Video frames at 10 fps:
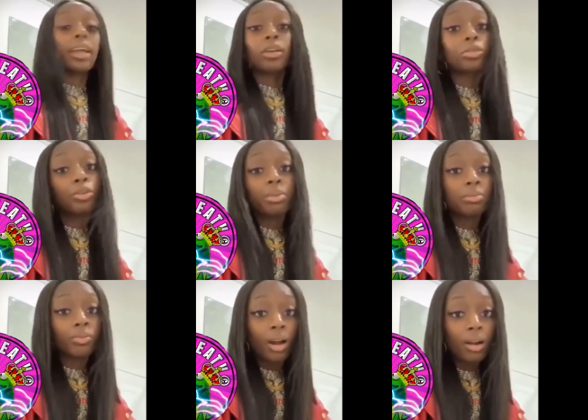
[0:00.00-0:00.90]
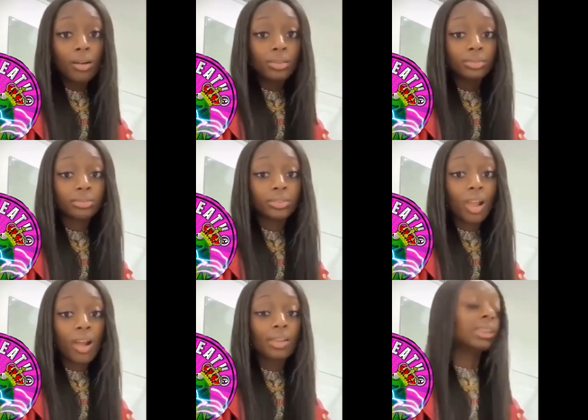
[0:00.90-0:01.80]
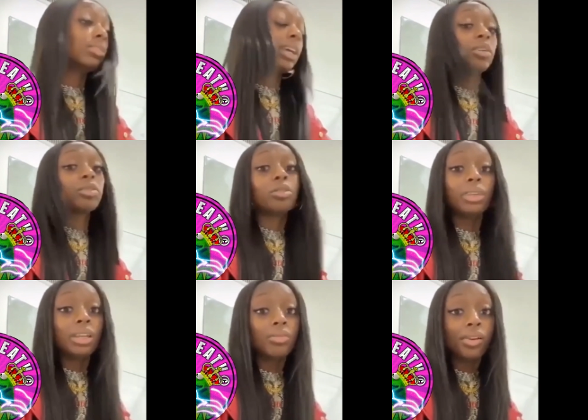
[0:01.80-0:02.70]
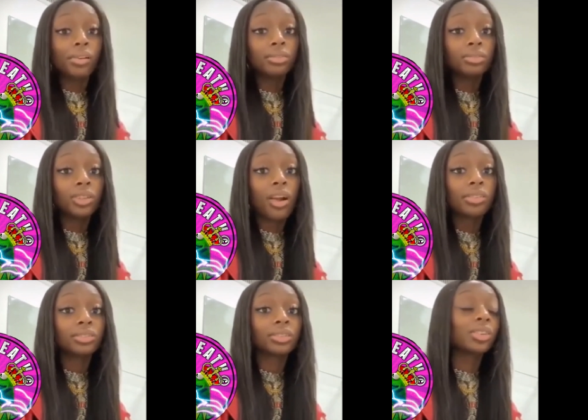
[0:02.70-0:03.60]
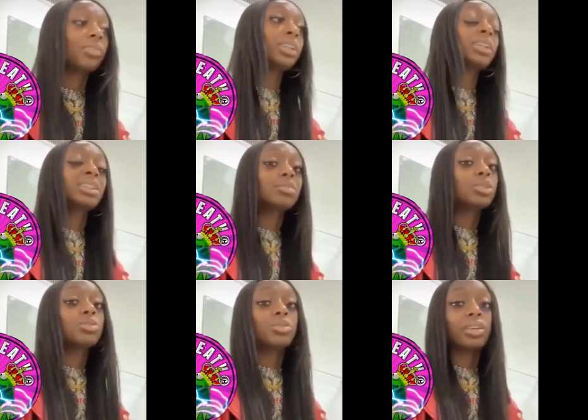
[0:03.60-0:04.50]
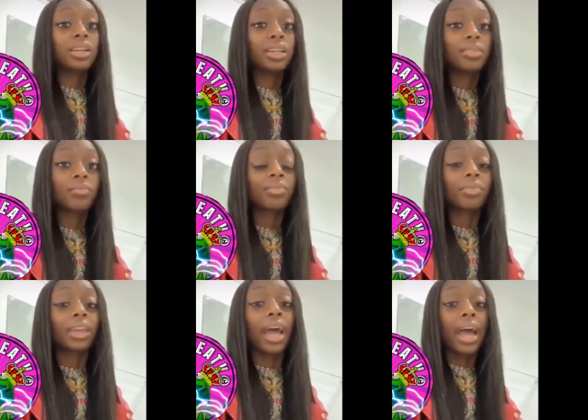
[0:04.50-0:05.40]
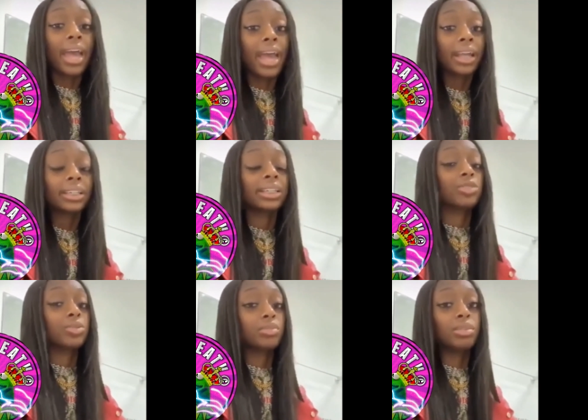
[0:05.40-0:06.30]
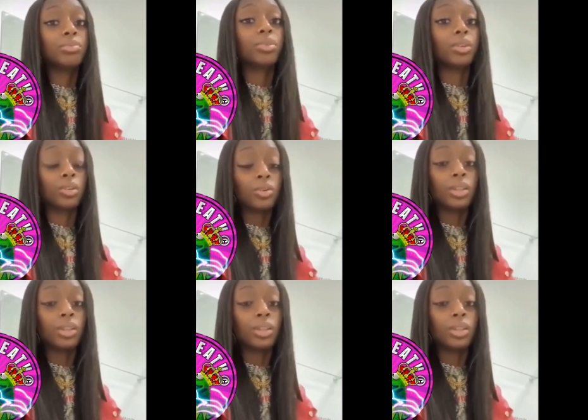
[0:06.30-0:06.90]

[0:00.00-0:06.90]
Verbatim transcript: I don't do people wrong. If they don't do me wrong, the feeling is mutual, honey. I act and treat people